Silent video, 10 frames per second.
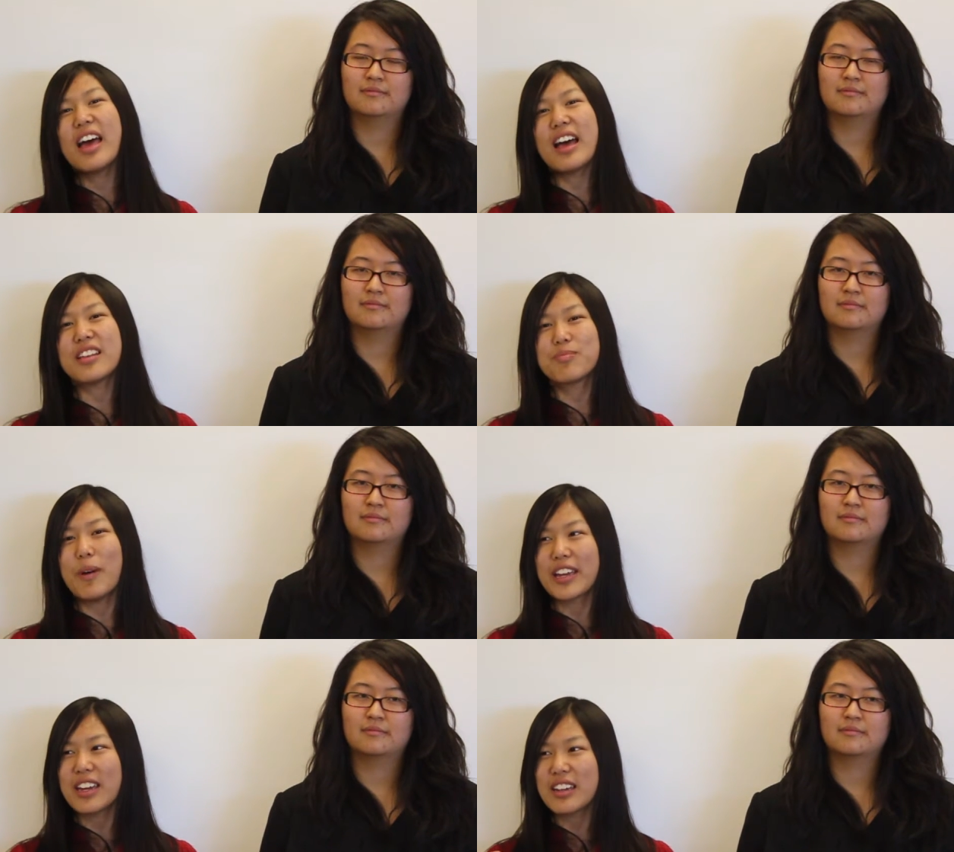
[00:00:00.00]
Speaker 1: And
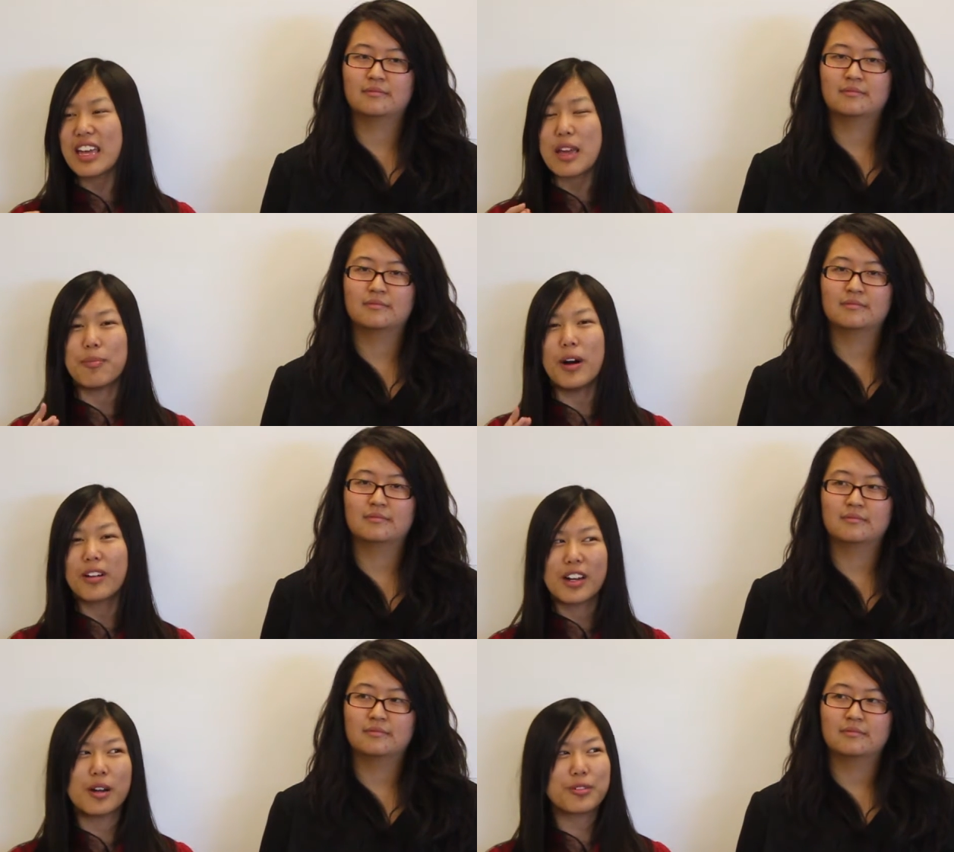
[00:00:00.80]
by getting a
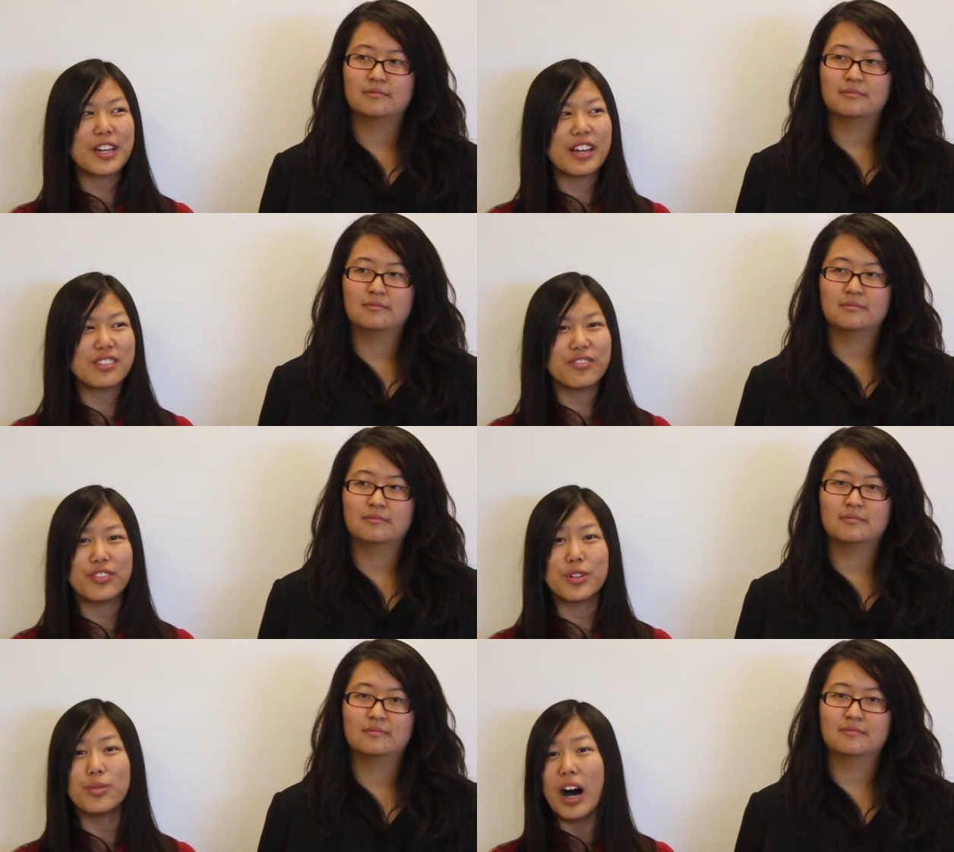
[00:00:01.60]
comprehensive
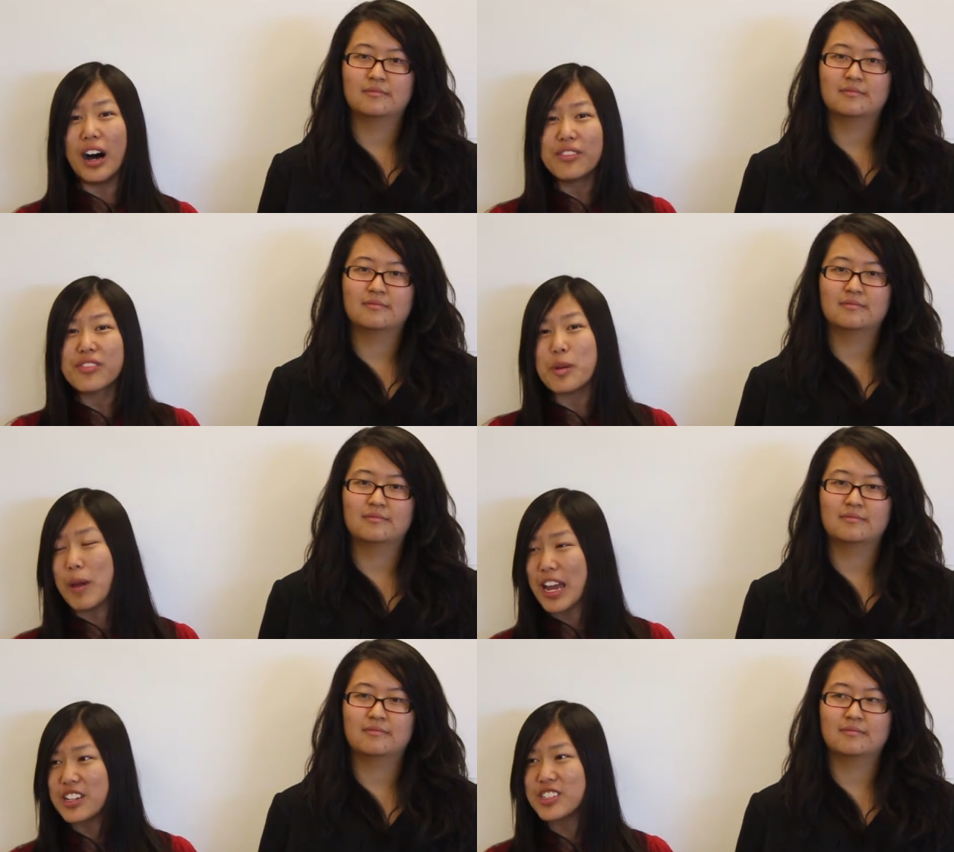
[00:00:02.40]
view of the
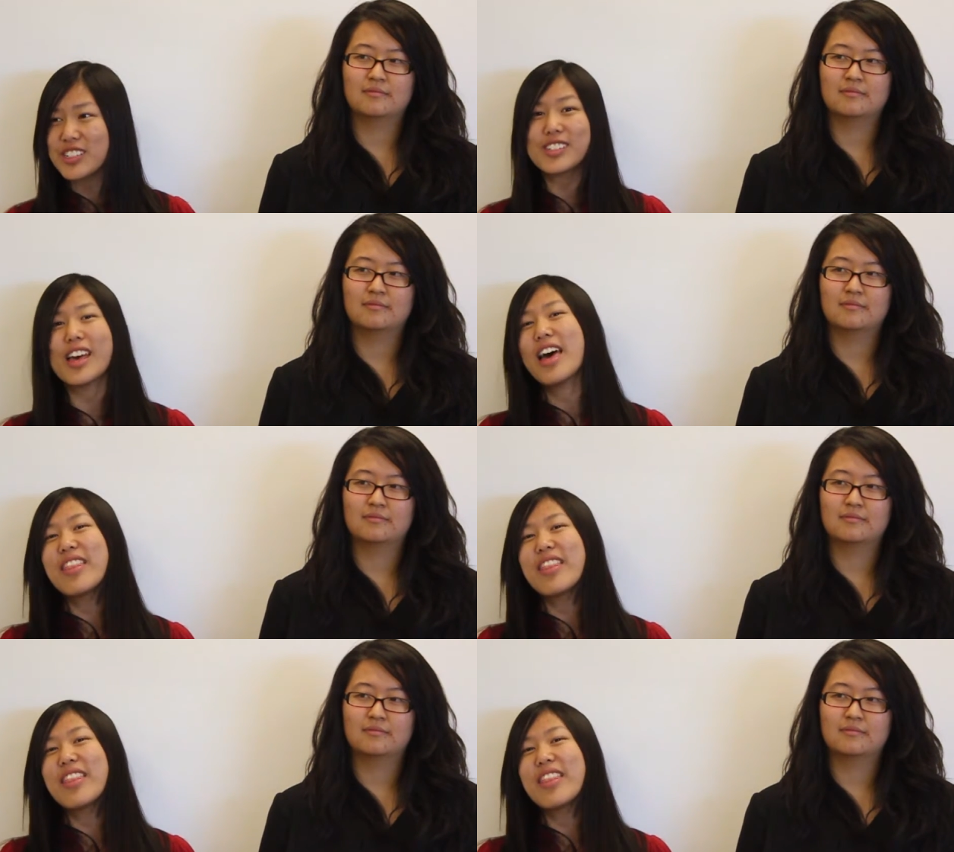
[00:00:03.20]
patient,